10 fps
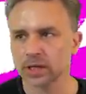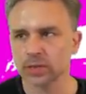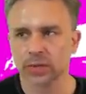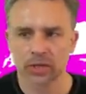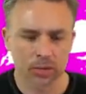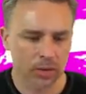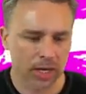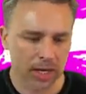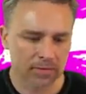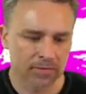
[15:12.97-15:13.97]
we can create
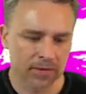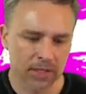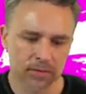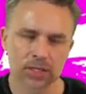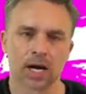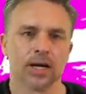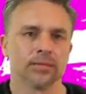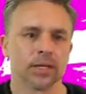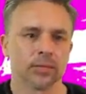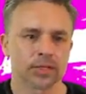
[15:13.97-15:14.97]
a video
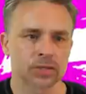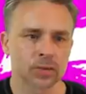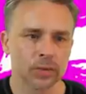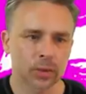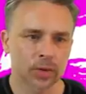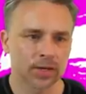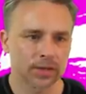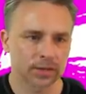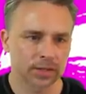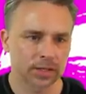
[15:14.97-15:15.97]
timeline, which is what we created
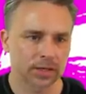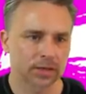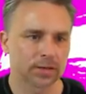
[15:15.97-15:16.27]
earlier